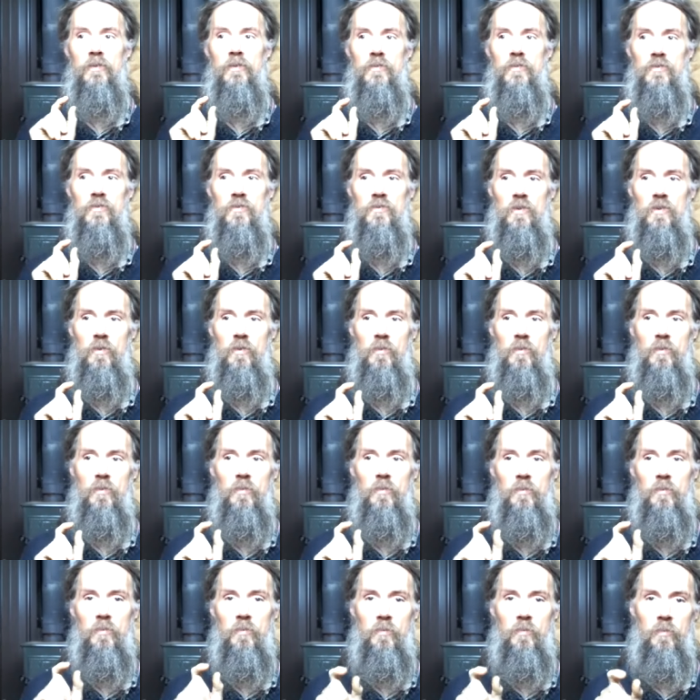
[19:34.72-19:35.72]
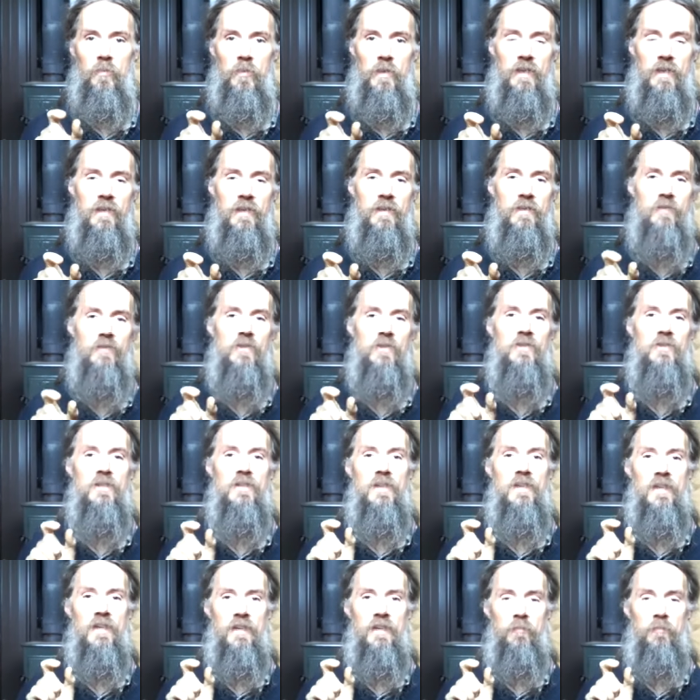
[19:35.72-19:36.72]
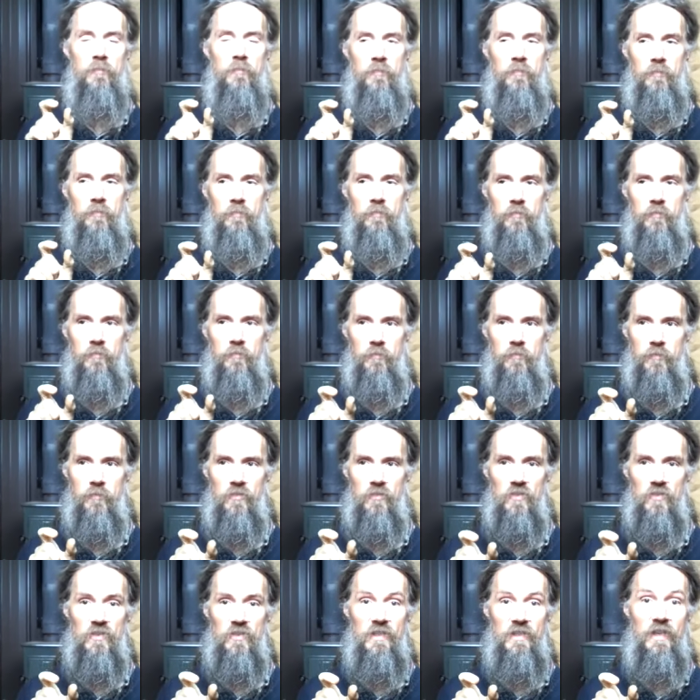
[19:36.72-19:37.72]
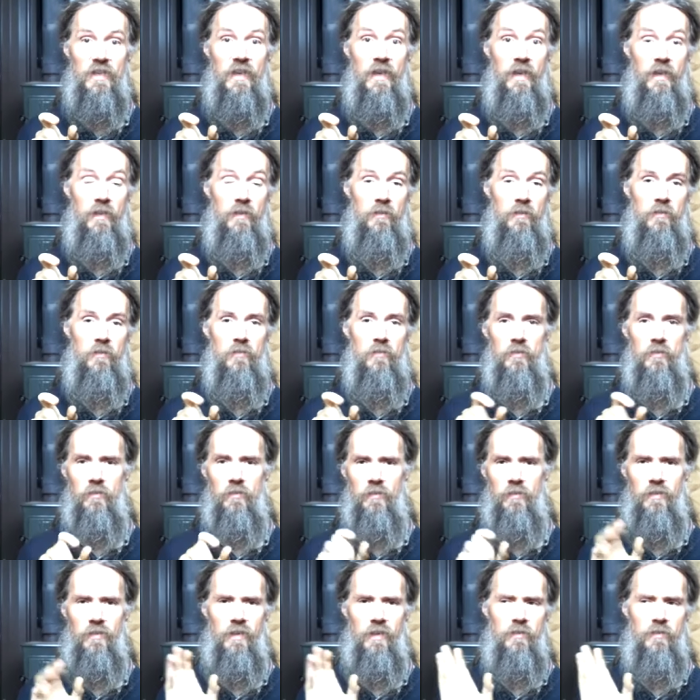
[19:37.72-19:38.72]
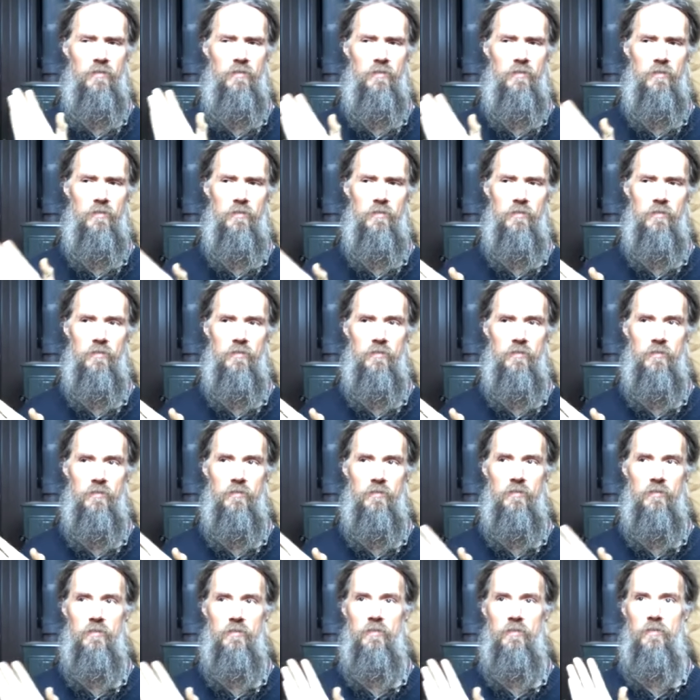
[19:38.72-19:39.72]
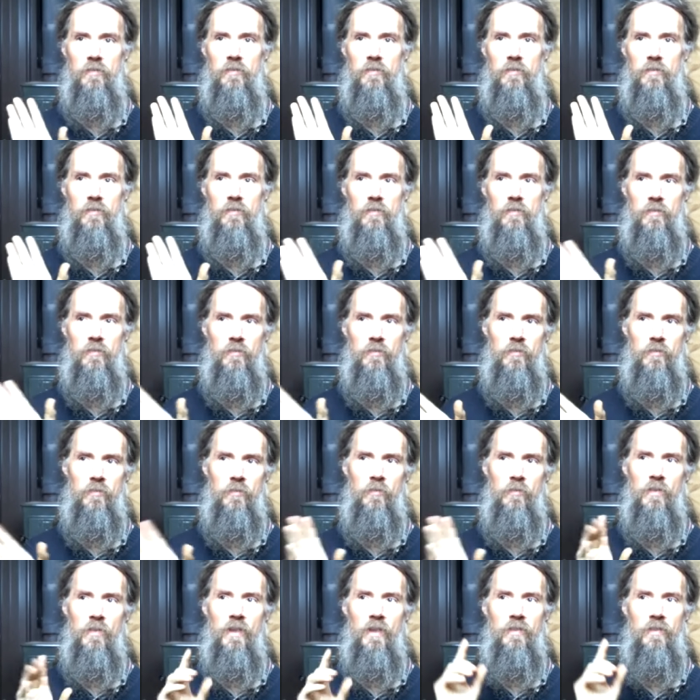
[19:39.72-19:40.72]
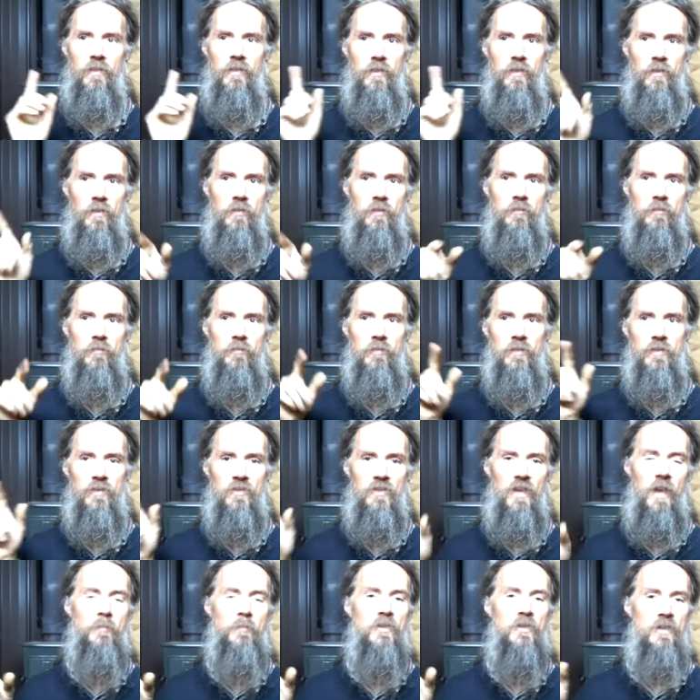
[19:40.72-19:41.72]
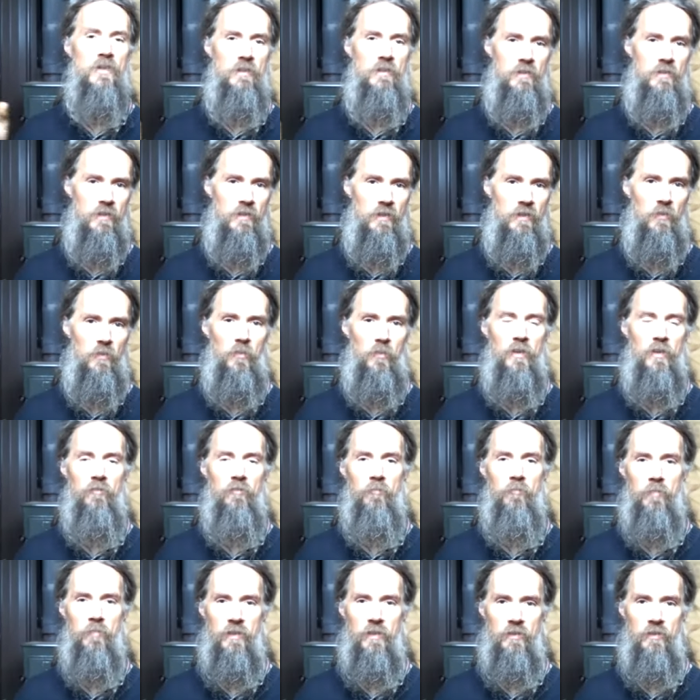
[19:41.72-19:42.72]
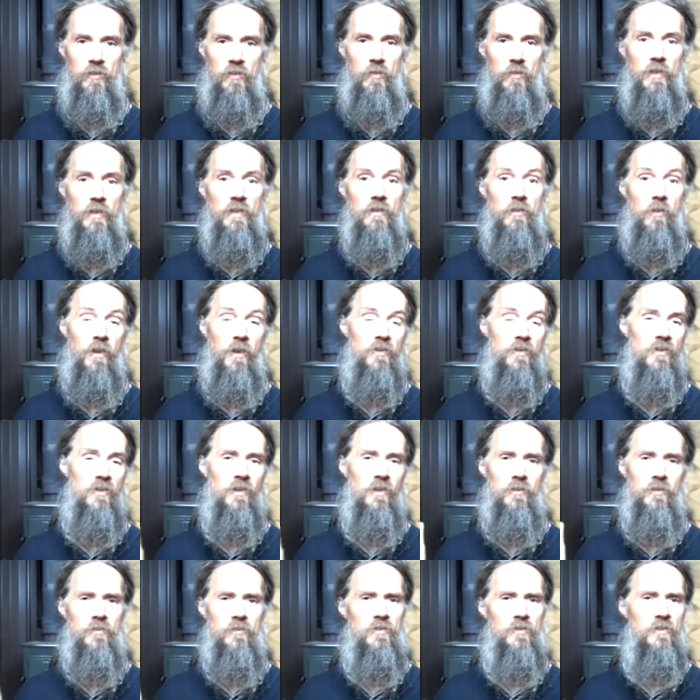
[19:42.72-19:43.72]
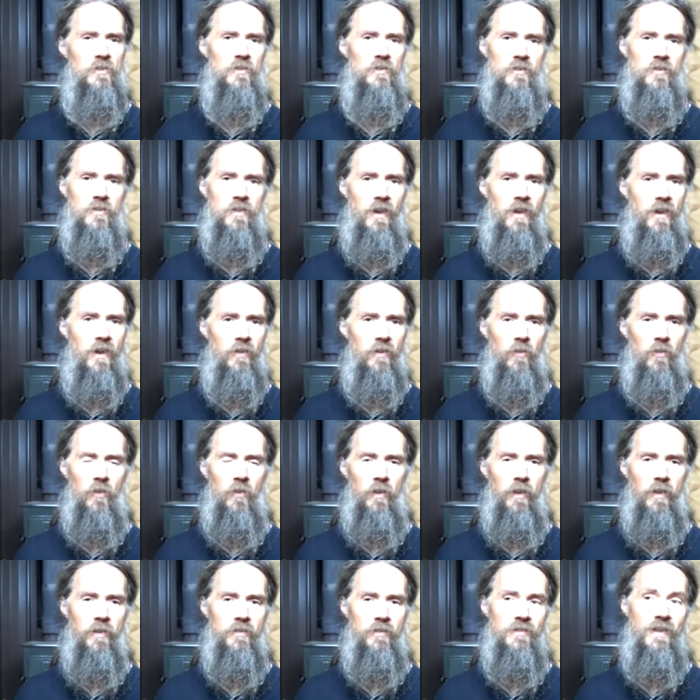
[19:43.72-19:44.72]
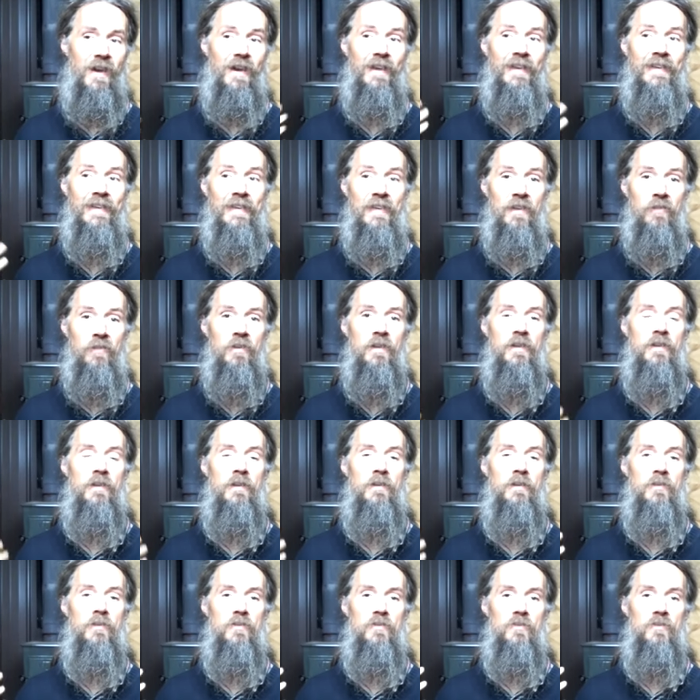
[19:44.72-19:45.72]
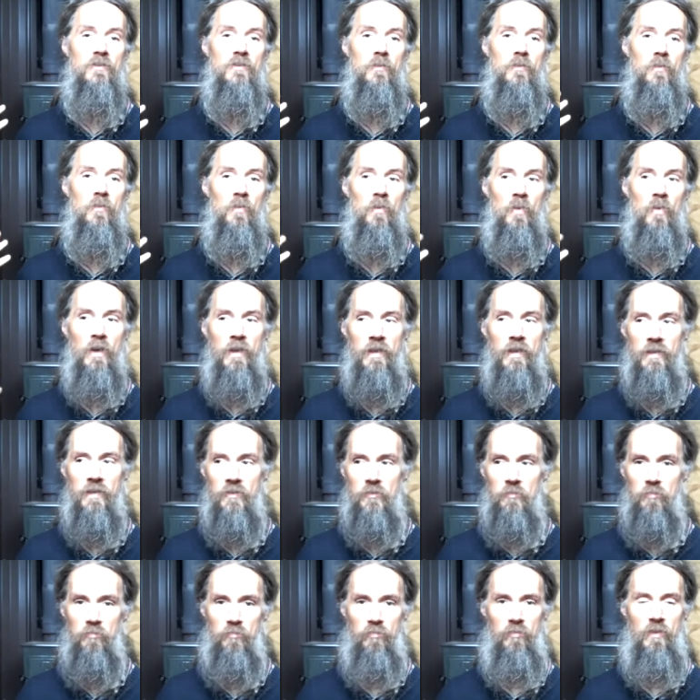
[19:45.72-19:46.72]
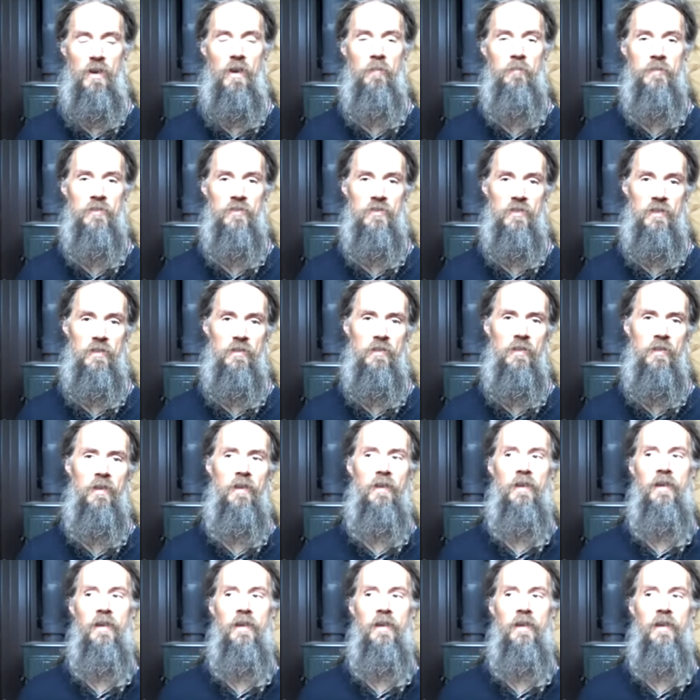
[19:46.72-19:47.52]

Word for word: so we can just keep seeing that that the deception that we've been doing to ourselves is not is not giving us what it's promising.